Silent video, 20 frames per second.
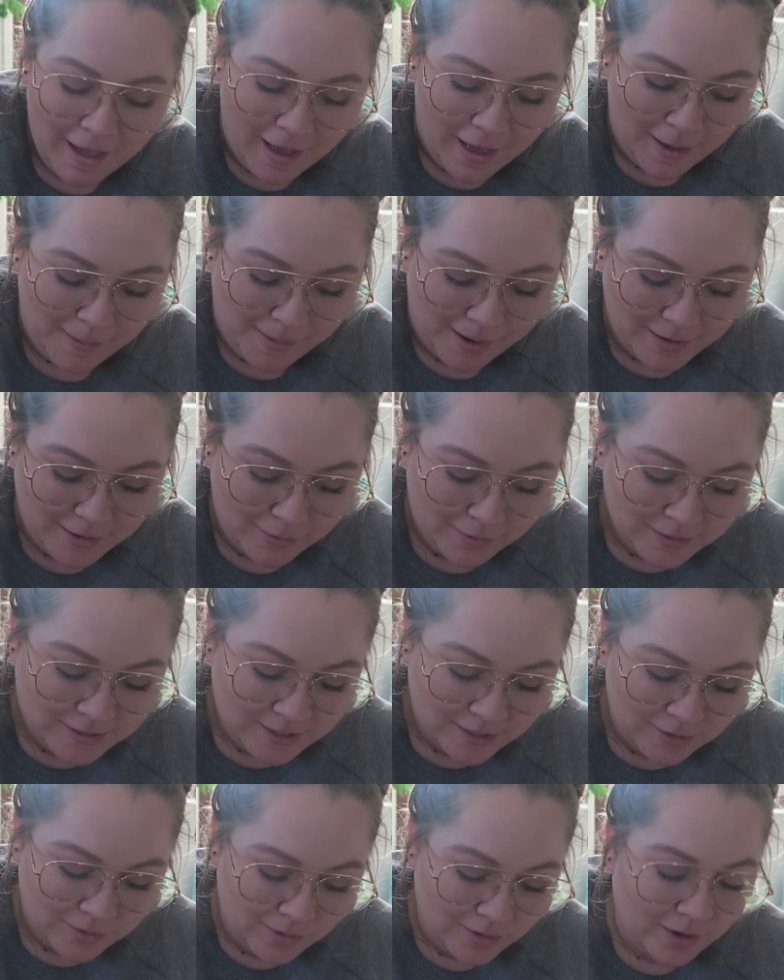Um, I know it's
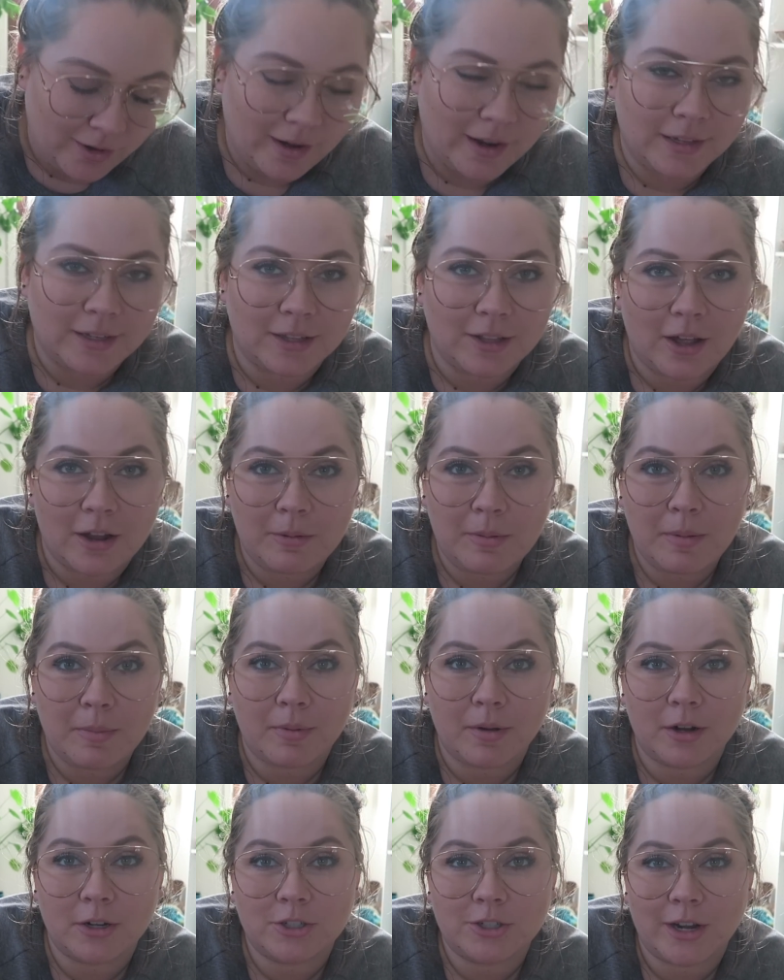a new year and a lot of
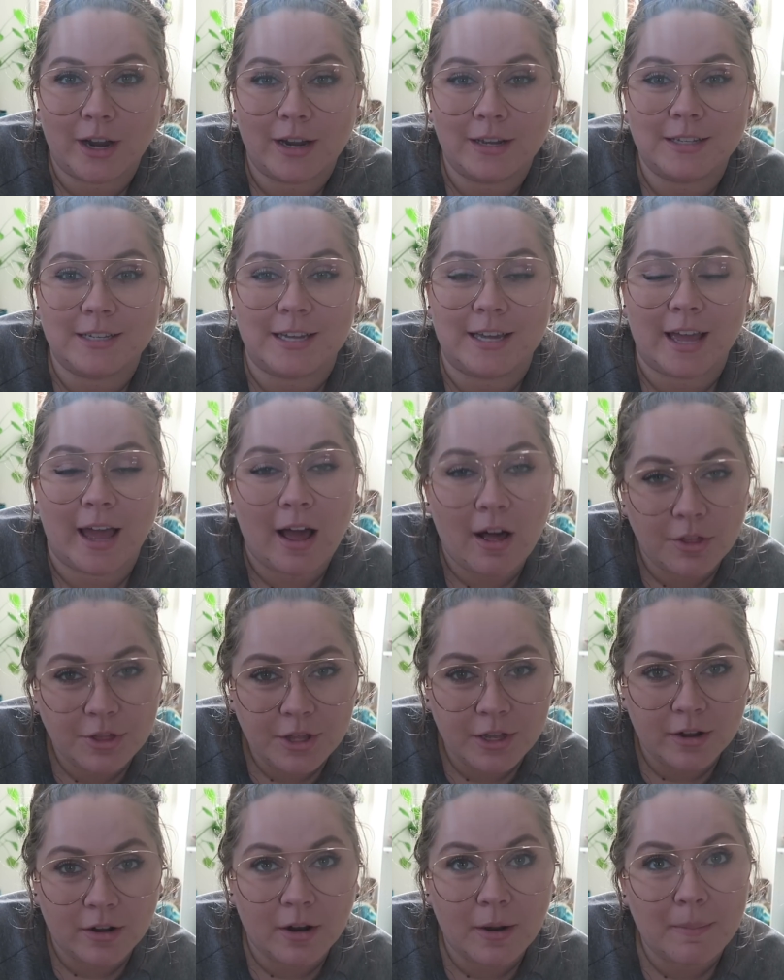people are trying to eat
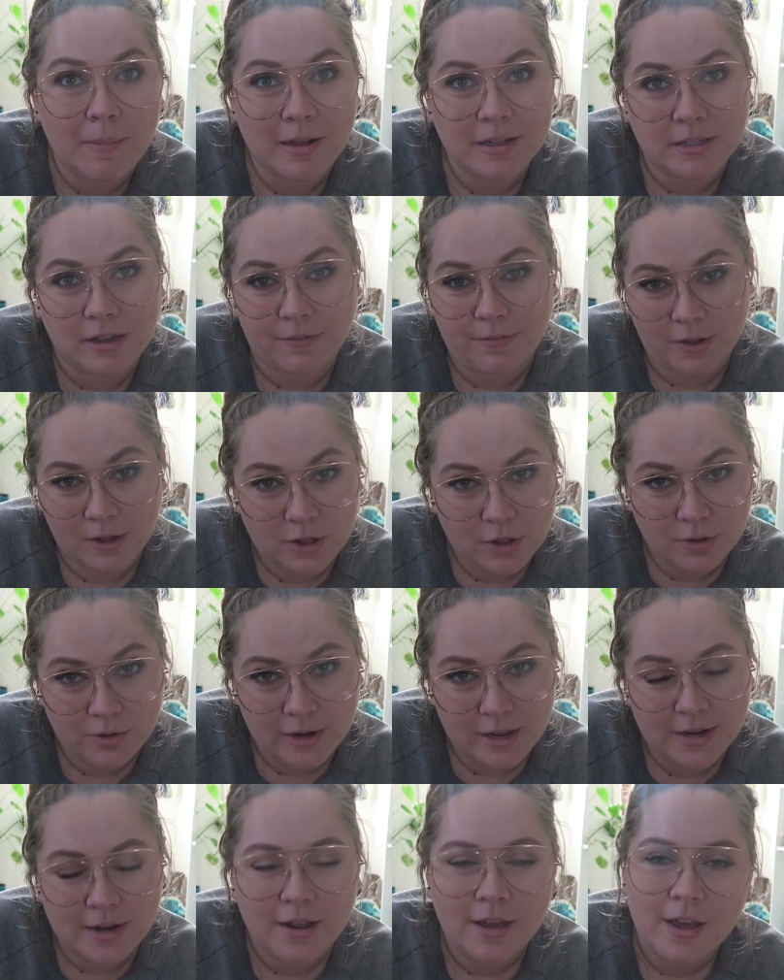healthier, myself
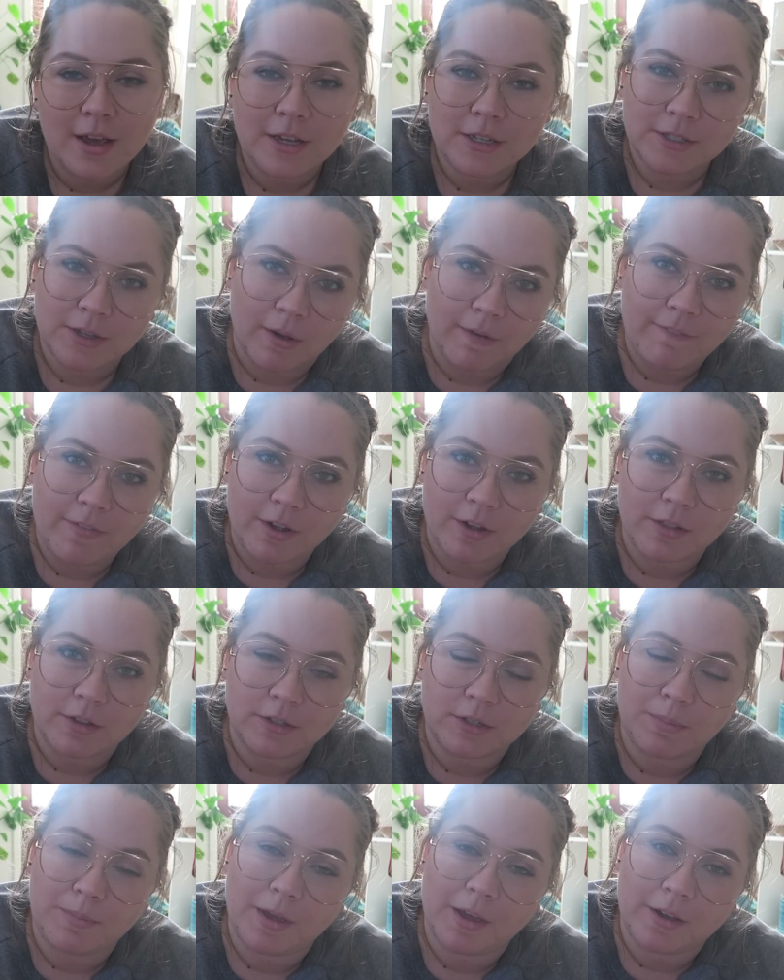included. So I figured
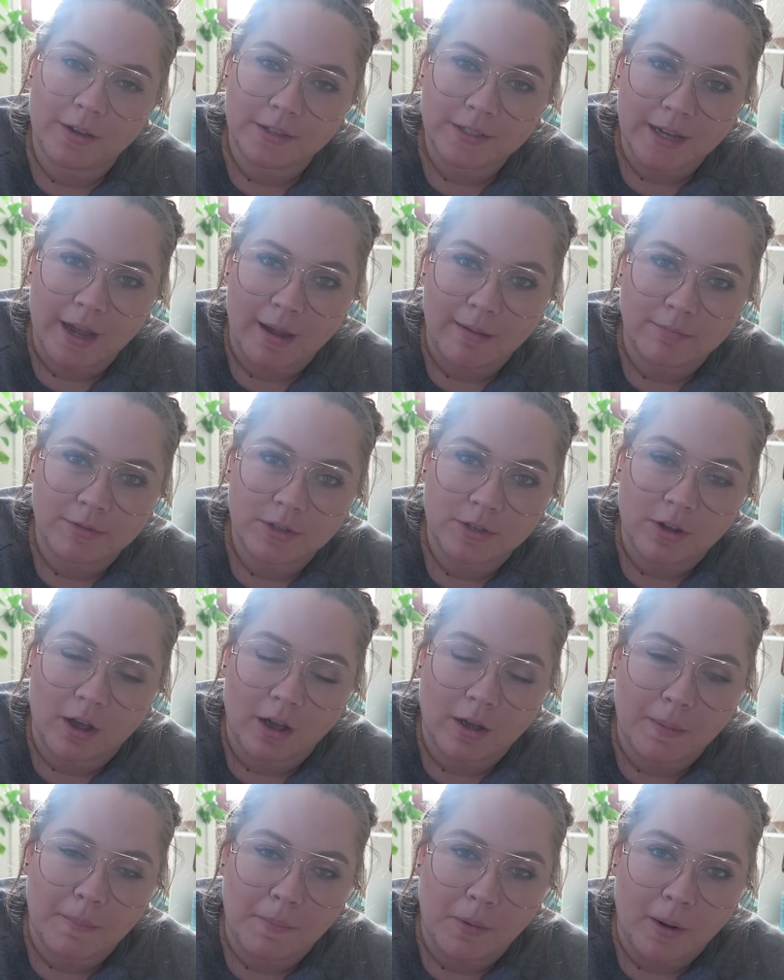this would be a good time to
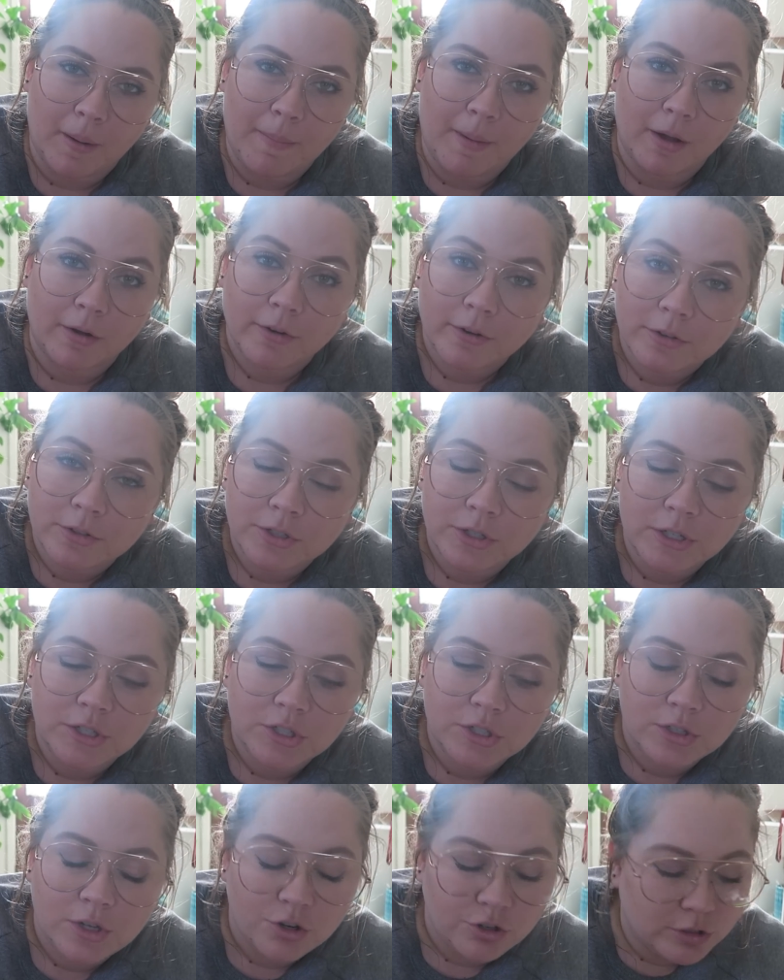talk more about grocery
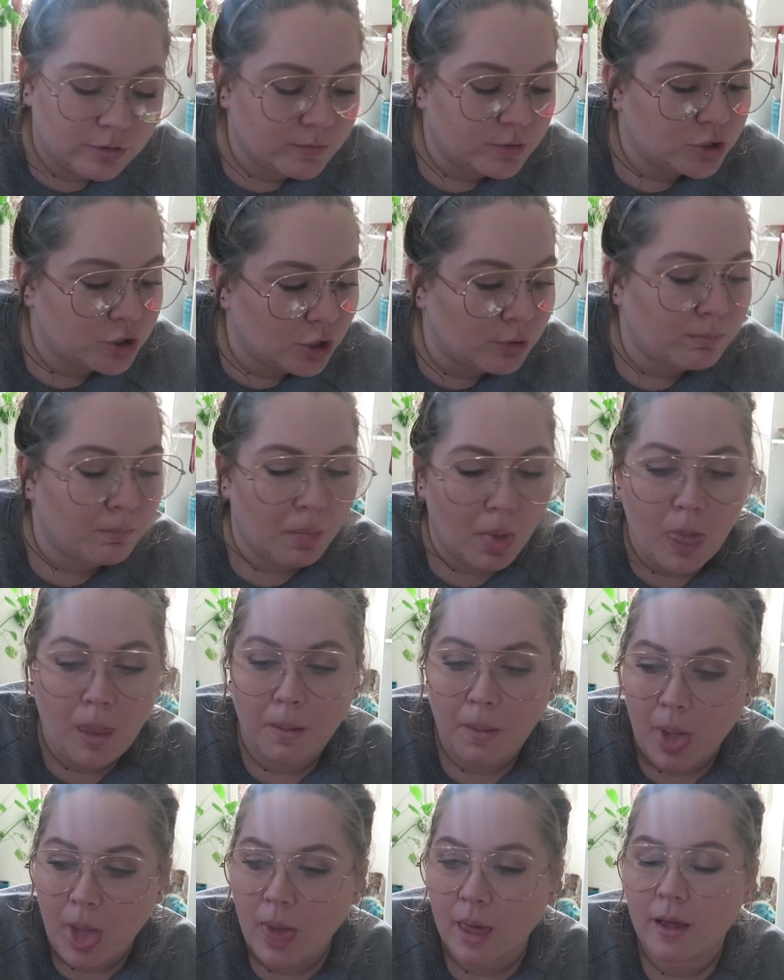Sure.
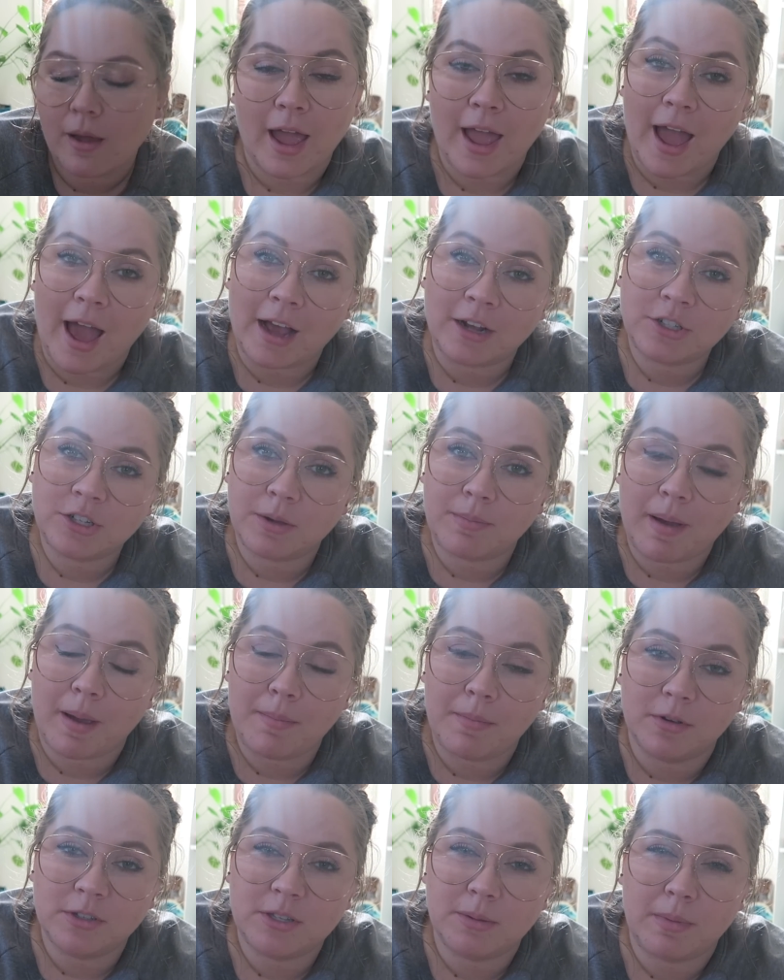I actually buy
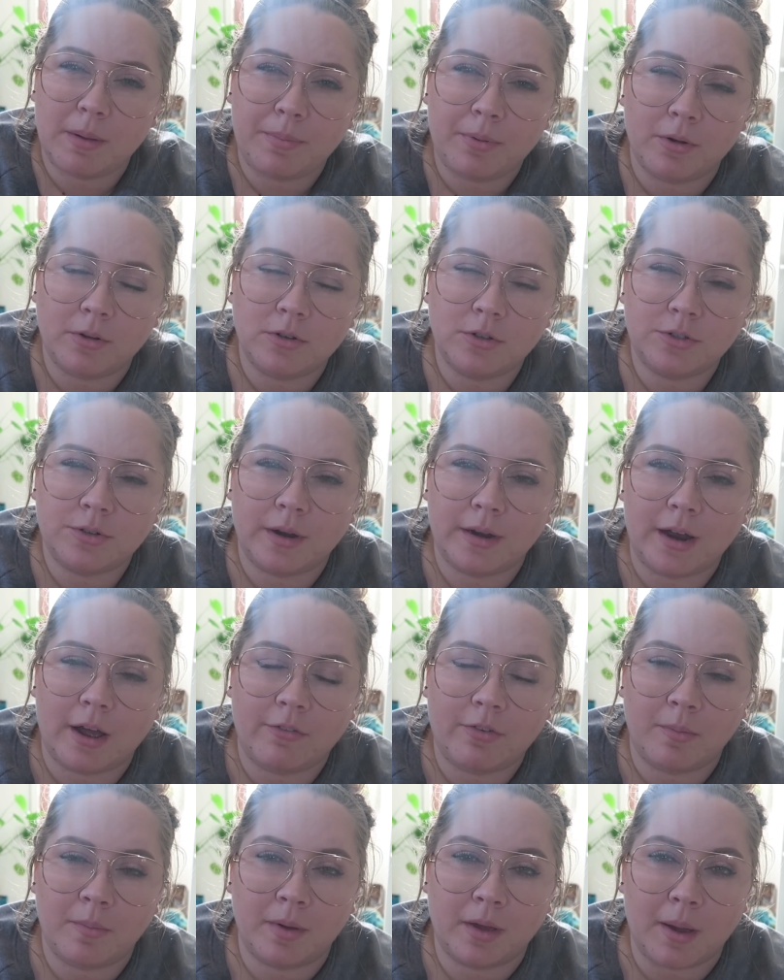most of my produce right now
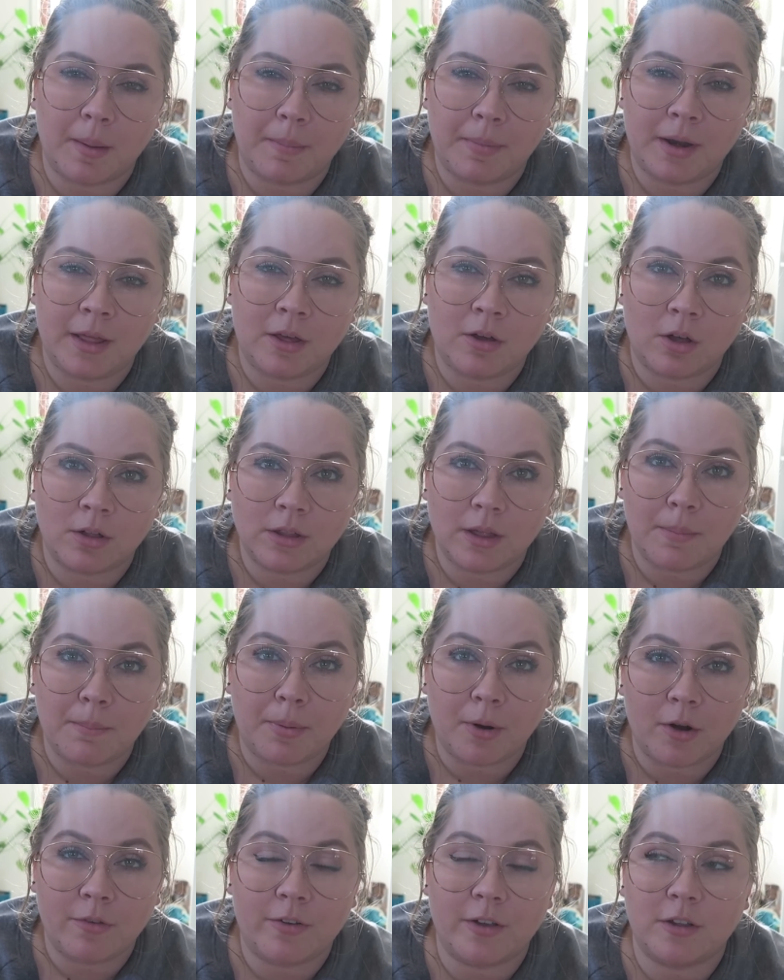from a company called
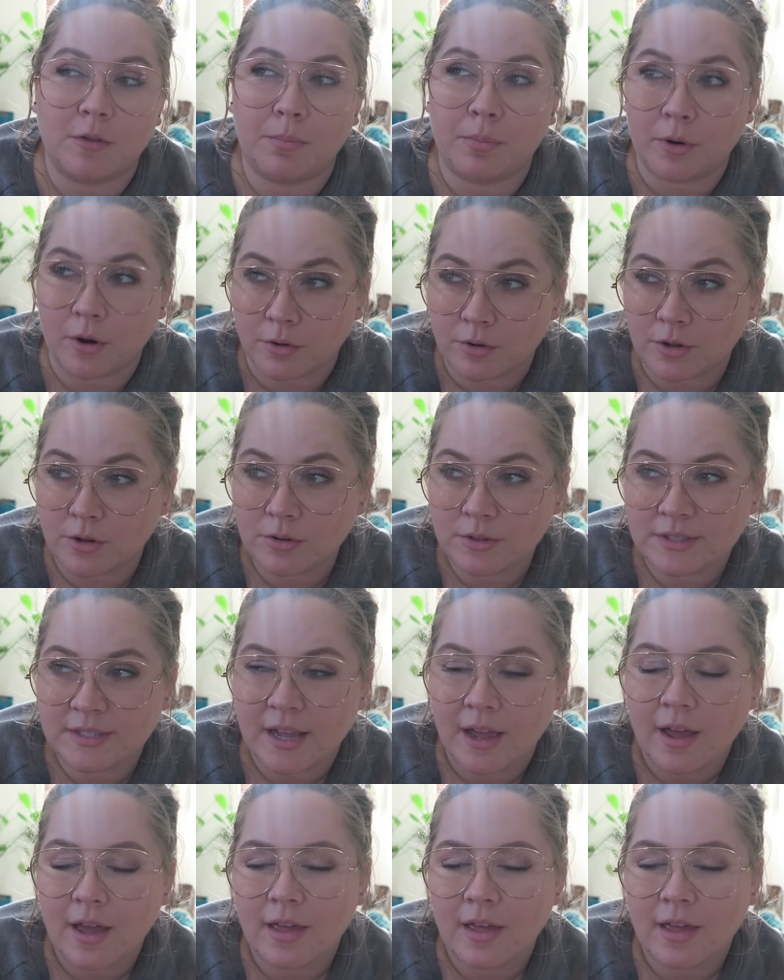Imperfect Produce.